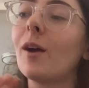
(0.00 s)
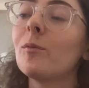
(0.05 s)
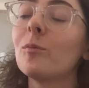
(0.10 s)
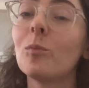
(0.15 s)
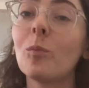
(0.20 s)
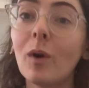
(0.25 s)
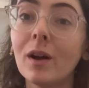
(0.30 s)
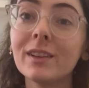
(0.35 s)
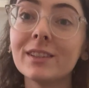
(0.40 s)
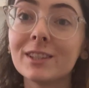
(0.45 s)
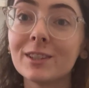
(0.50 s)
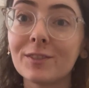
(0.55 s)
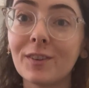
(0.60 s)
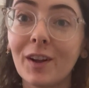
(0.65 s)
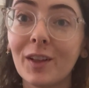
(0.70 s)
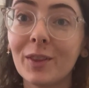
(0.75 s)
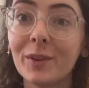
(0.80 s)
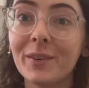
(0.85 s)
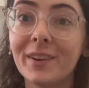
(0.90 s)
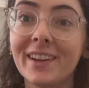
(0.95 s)
was
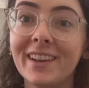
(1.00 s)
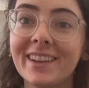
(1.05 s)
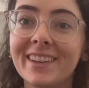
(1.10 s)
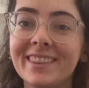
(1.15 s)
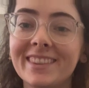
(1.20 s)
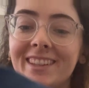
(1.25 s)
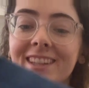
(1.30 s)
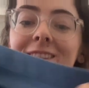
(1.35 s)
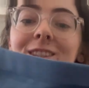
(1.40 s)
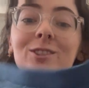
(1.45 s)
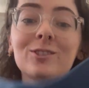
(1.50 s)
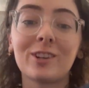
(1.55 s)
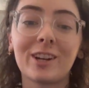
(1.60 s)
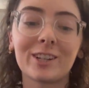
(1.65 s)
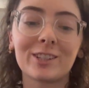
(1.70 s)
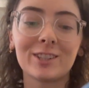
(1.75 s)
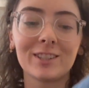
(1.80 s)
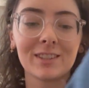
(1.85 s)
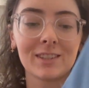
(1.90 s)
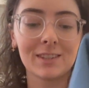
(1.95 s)
following the
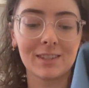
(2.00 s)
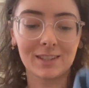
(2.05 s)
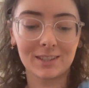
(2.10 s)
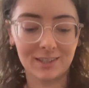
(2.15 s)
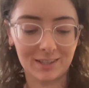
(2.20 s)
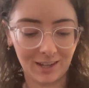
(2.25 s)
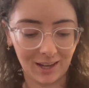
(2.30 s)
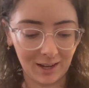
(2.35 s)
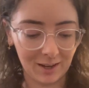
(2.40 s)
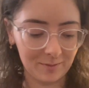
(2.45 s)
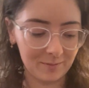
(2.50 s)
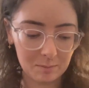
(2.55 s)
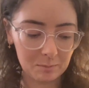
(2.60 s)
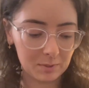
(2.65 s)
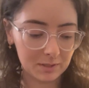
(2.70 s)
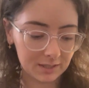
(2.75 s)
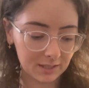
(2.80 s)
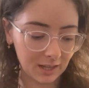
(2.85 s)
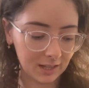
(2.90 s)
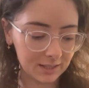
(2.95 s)
instructions this time.
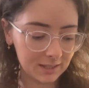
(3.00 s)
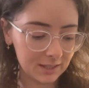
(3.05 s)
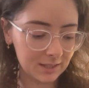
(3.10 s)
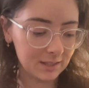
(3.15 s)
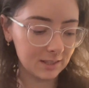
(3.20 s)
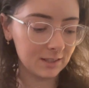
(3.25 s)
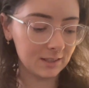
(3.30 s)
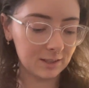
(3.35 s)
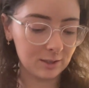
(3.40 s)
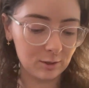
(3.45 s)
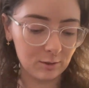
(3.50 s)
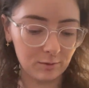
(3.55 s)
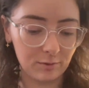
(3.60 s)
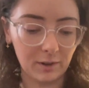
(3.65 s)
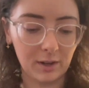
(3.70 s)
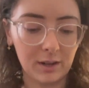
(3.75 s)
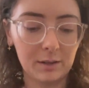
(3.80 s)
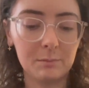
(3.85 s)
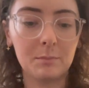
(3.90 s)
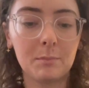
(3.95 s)
Besides the 2
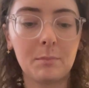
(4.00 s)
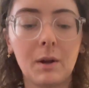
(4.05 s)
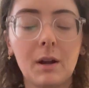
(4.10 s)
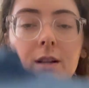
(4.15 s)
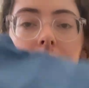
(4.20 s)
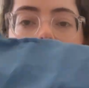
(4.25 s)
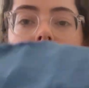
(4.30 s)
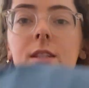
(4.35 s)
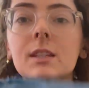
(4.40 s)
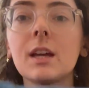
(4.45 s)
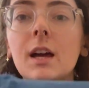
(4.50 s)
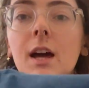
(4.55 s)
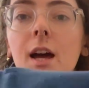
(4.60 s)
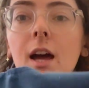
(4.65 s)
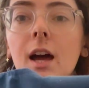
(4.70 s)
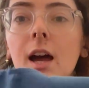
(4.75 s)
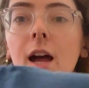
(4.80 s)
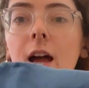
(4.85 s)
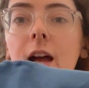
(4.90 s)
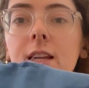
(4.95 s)
front parts,
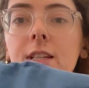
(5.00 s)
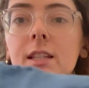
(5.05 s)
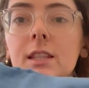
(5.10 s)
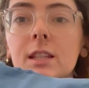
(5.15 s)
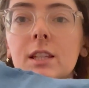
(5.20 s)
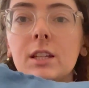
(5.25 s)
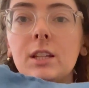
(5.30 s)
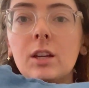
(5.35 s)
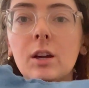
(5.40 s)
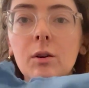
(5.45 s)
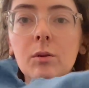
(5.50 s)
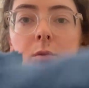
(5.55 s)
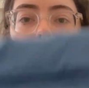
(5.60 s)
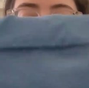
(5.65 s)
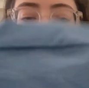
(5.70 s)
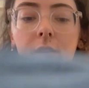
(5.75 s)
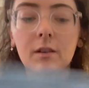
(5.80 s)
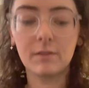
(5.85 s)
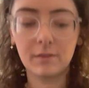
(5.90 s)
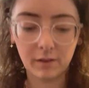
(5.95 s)
I did the
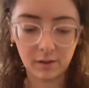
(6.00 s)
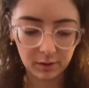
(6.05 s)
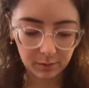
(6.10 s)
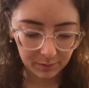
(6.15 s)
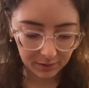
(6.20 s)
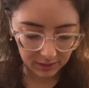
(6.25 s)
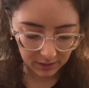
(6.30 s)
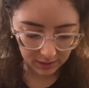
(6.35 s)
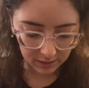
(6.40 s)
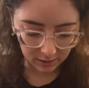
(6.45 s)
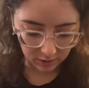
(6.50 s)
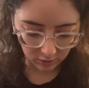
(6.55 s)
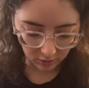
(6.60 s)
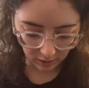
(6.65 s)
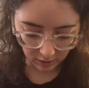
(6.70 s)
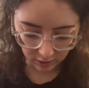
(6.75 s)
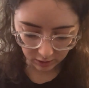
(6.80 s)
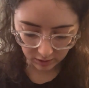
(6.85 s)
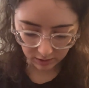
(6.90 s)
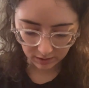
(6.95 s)
yoke following the
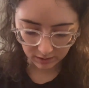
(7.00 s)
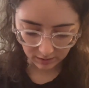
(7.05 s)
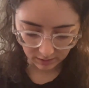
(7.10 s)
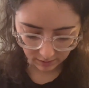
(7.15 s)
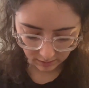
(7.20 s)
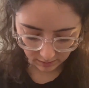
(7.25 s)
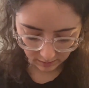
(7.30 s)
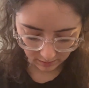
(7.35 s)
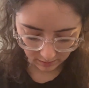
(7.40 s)
instructions.